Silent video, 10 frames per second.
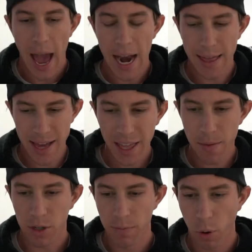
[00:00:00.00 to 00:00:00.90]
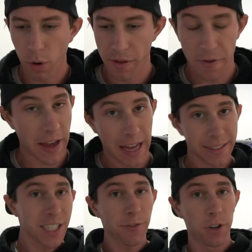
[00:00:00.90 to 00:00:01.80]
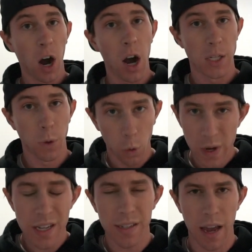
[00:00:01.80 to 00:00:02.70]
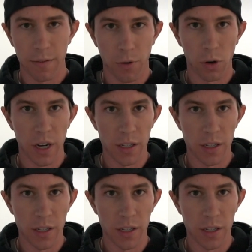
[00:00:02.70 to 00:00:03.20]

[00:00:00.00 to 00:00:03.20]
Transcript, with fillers: And I think the most important thing, at least for us, what we stand for